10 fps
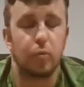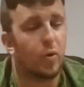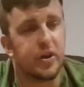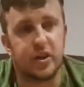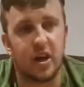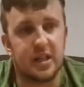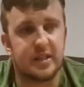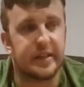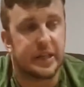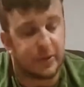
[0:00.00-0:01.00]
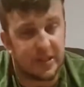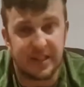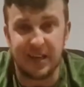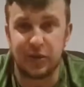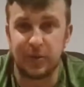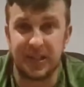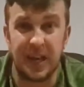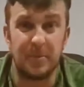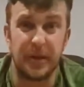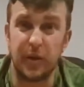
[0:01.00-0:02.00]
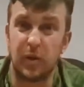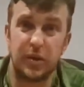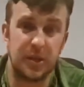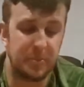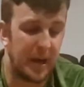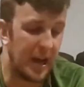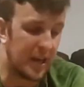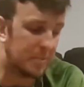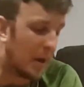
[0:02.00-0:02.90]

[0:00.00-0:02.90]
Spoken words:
what you guys think are essentials to keep in your gym bag.